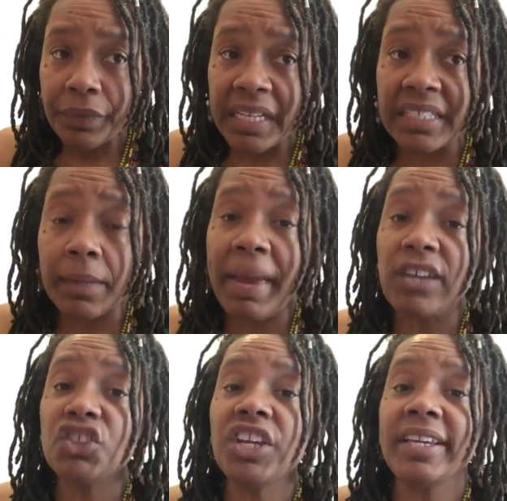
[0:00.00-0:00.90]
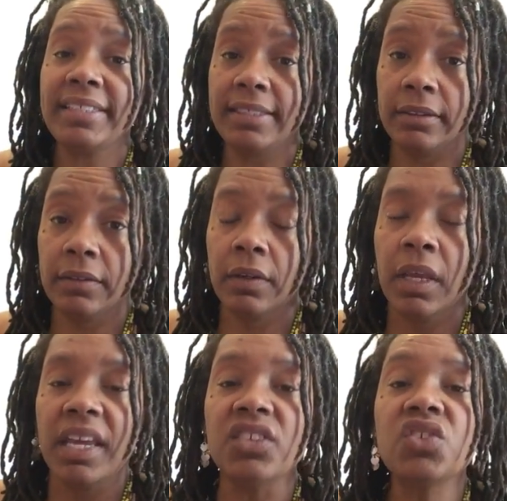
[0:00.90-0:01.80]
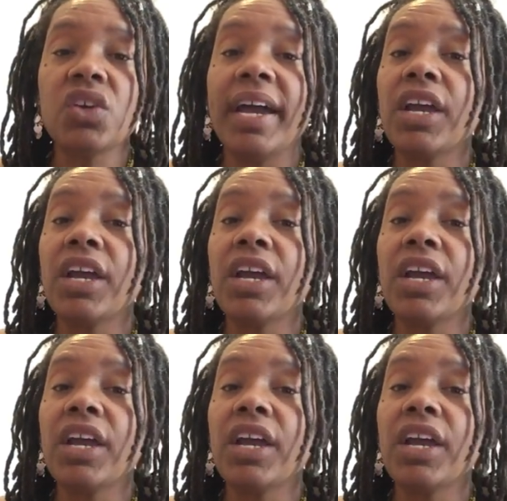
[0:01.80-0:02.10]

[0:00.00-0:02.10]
is about chanting. And so I